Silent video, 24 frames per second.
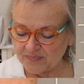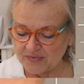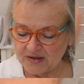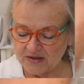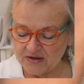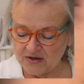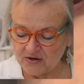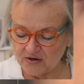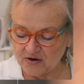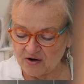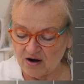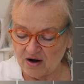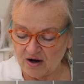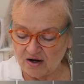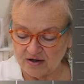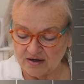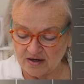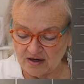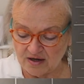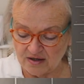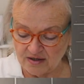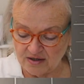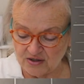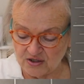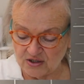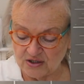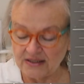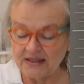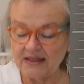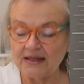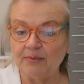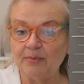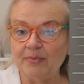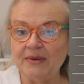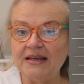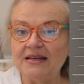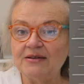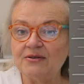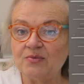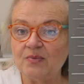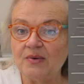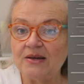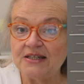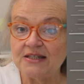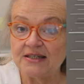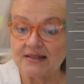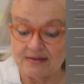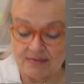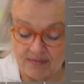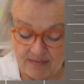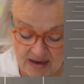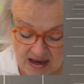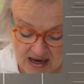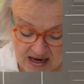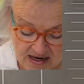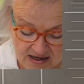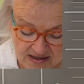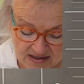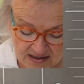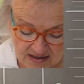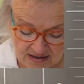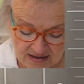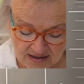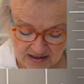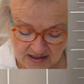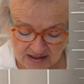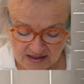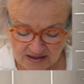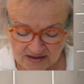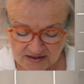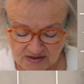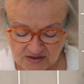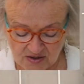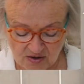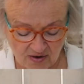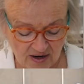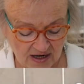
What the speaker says: your card, your little piece we just made, so